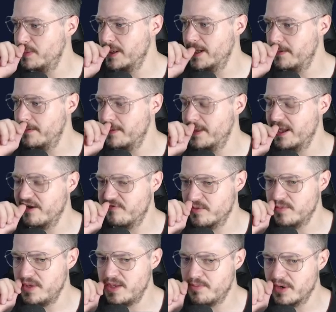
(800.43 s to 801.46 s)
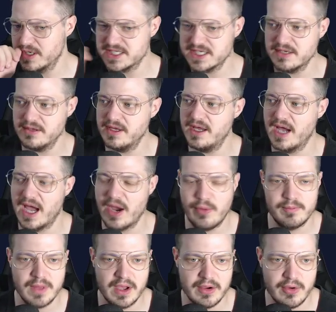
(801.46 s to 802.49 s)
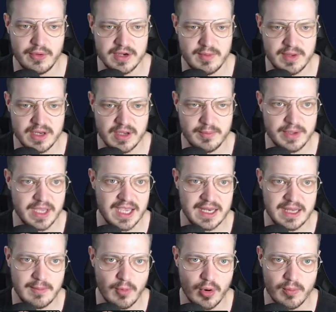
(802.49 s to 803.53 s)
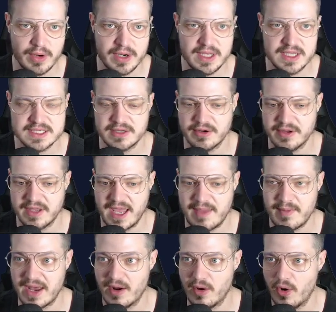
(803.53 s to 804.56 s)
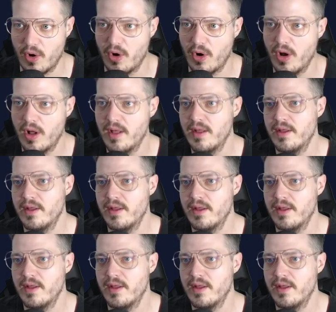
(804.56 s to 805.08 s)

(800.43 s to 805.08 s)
But like for me personally, I'm not going to be dumping any more money into their game at all.